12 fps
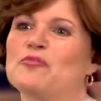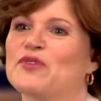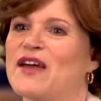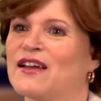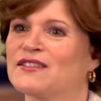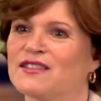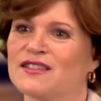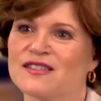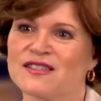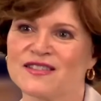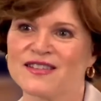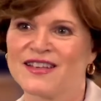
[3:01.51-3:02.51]

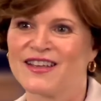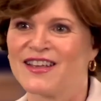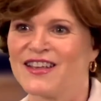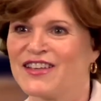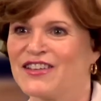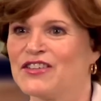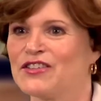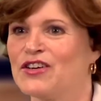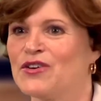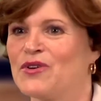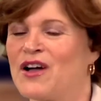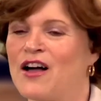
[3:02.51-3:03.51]
practice,
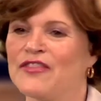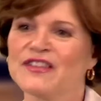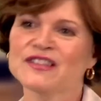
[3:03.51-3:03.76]
on